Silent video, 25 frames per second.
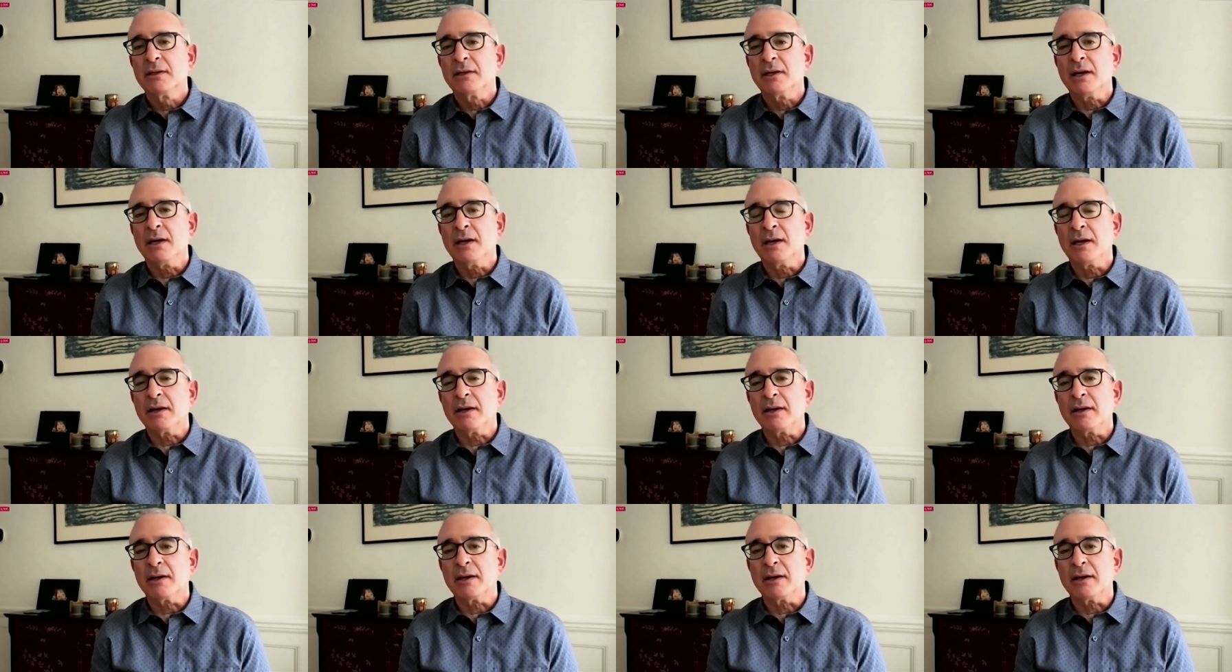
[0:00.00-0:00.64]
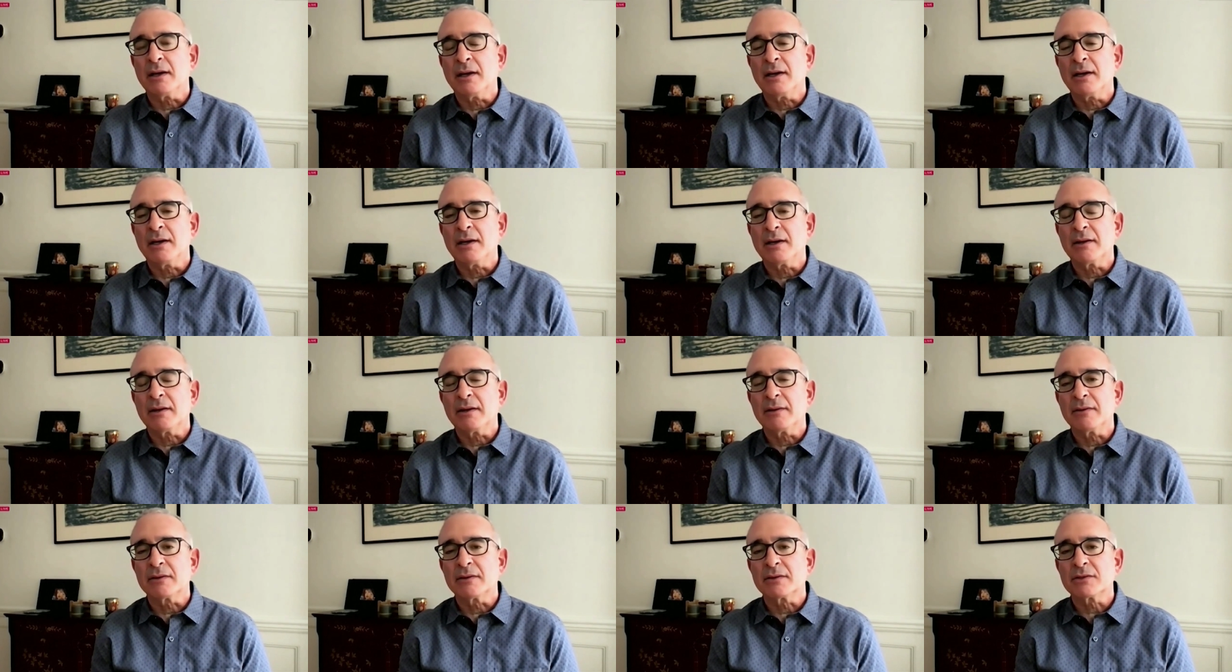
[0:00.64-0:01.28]

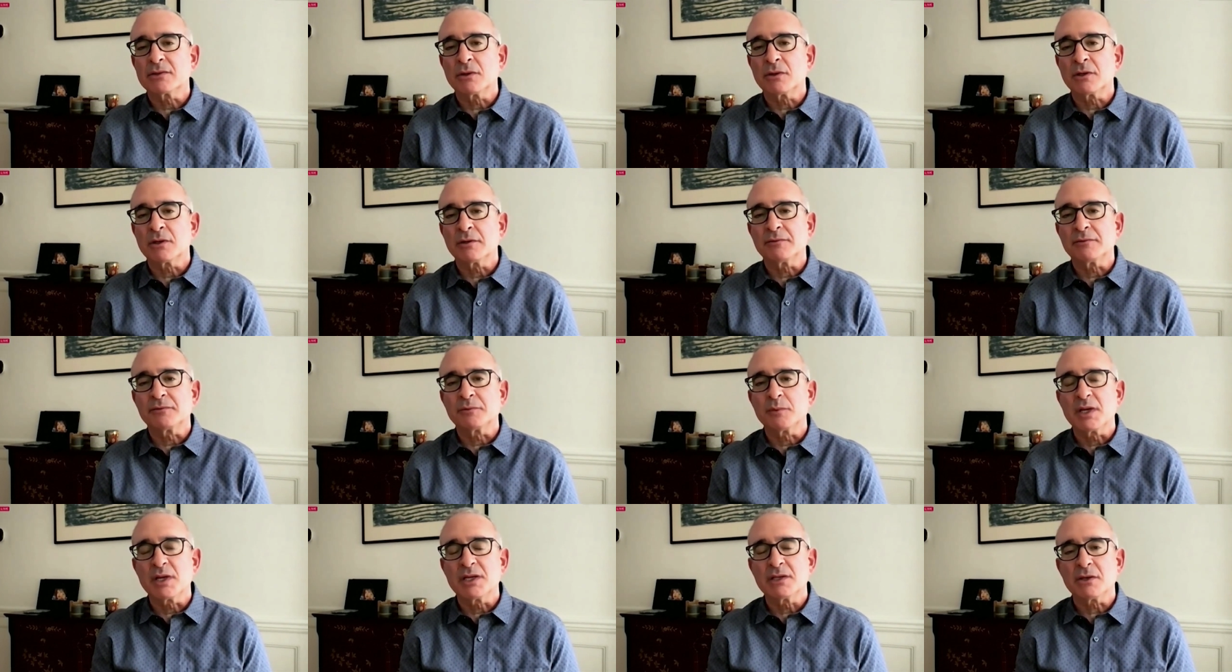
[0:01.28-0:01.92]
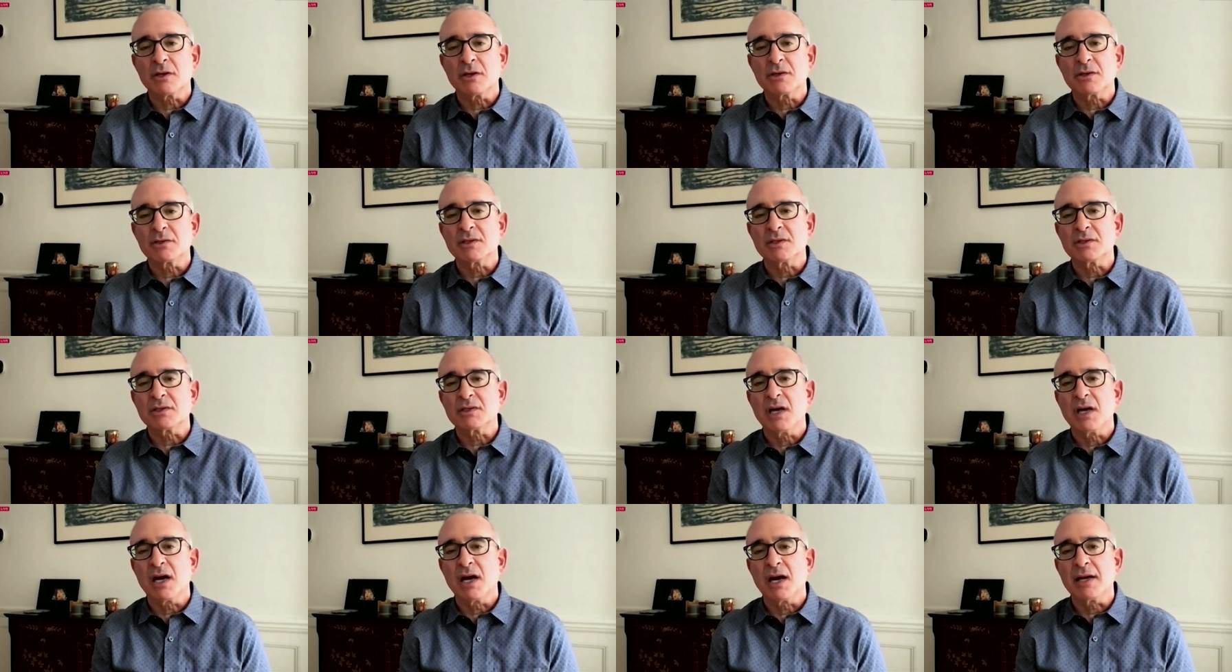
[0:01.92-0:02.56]
the sort of research
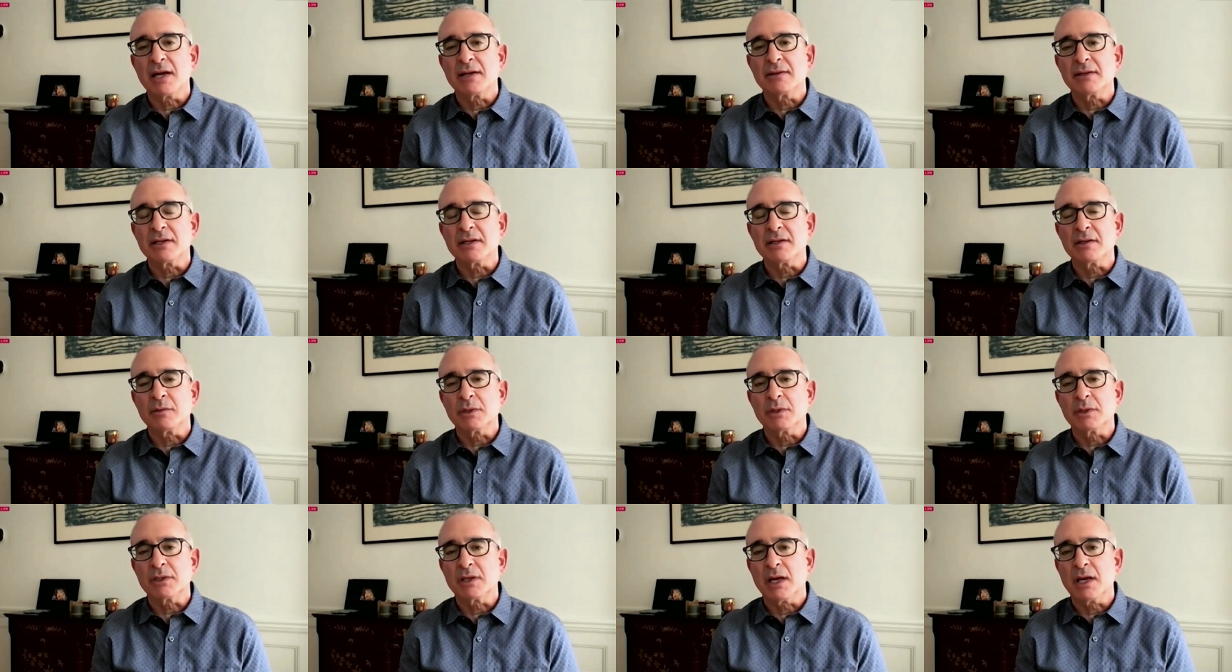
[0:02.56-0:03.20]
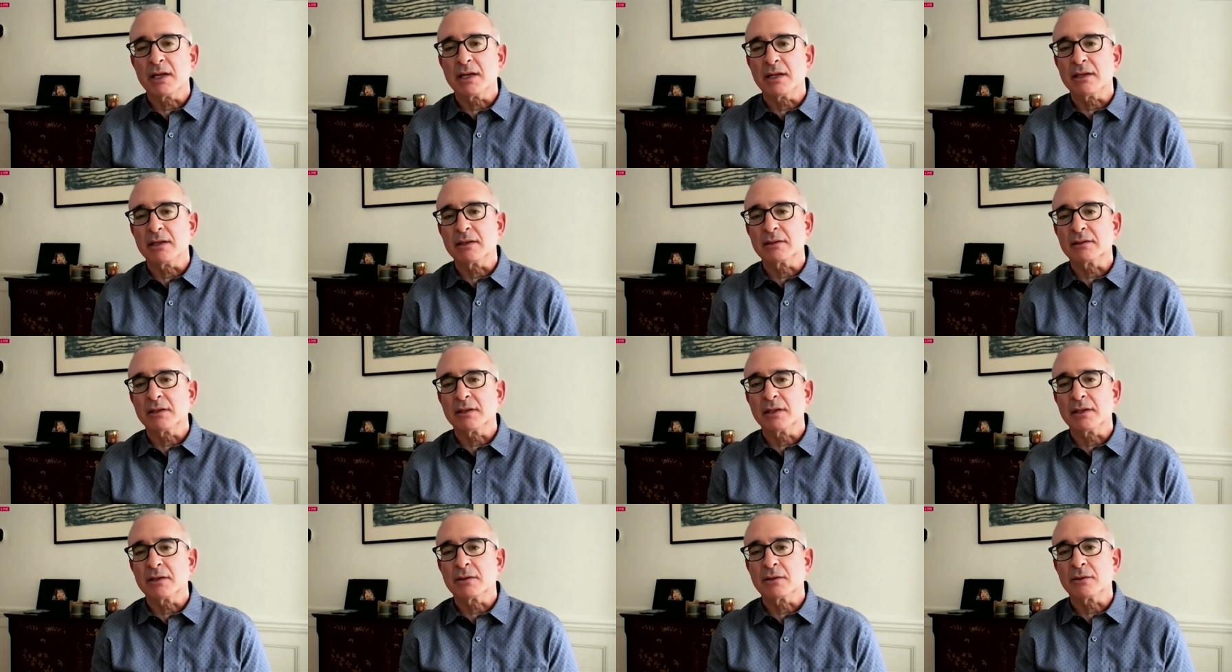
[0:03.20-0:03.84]
design that you would get in a
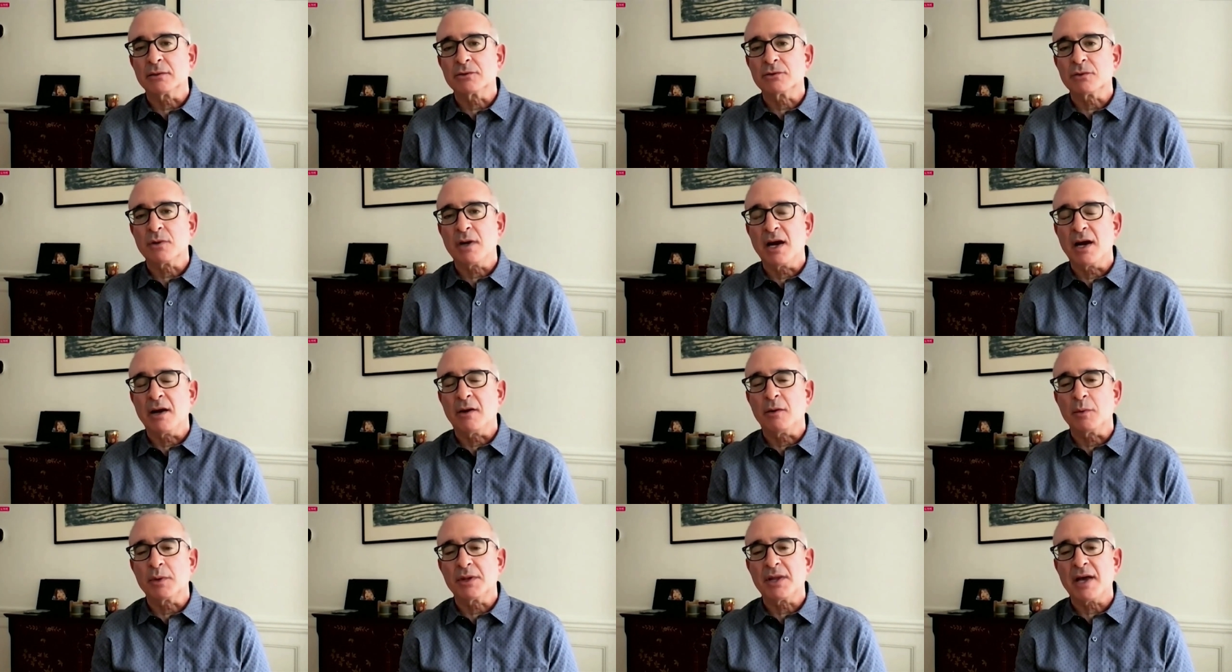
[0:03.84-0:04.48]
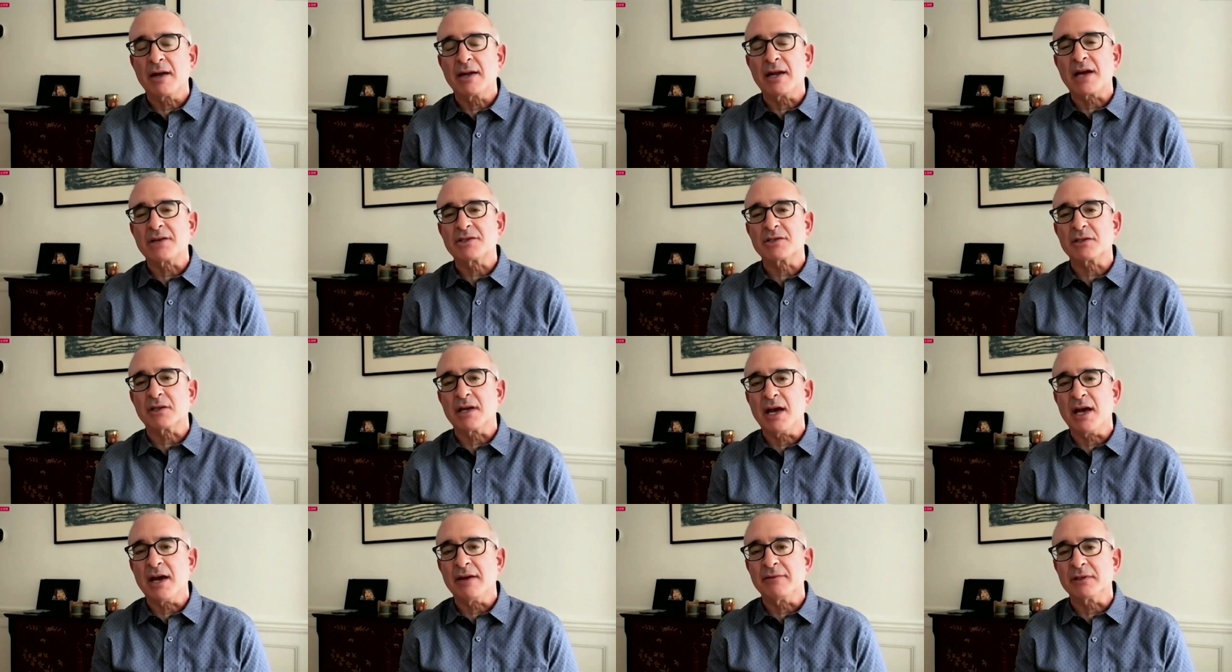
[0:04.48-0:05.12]
clinical trial without
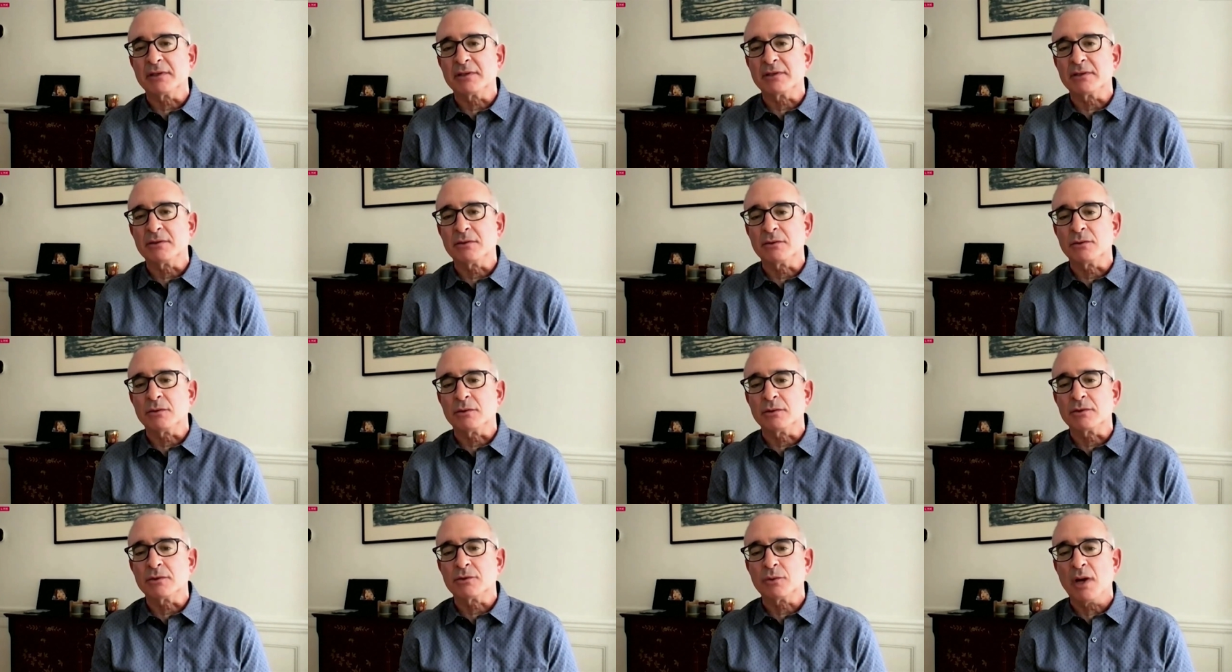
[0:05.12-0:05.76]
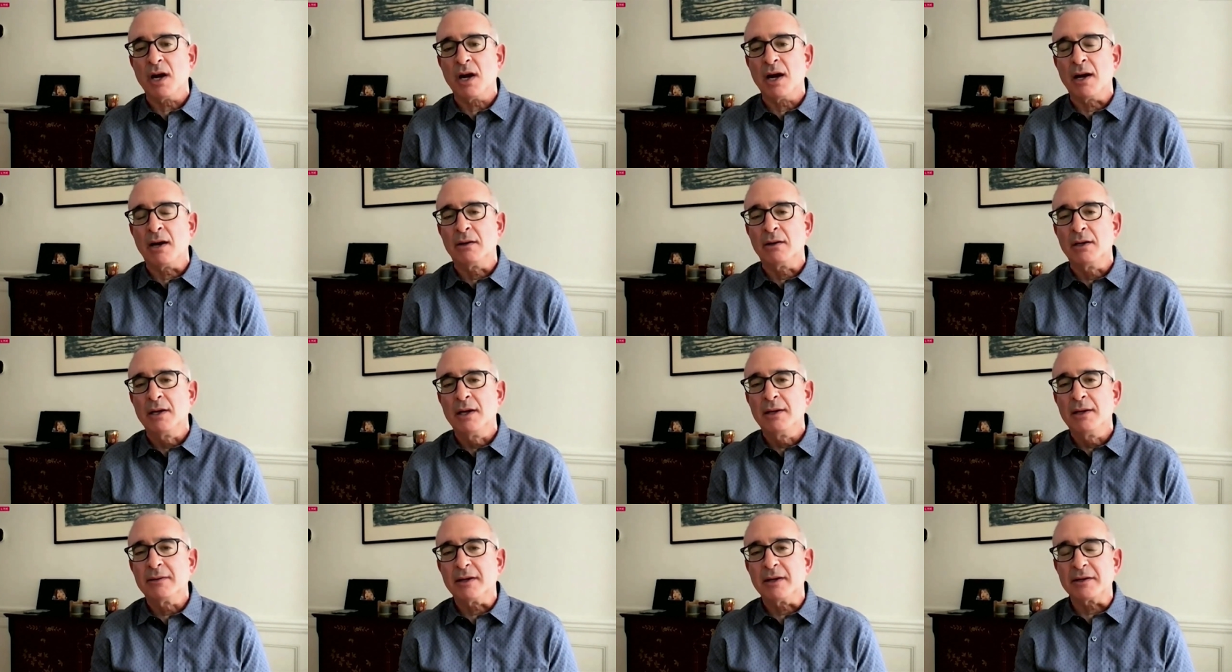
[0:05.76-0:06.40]
actually having to do the trial.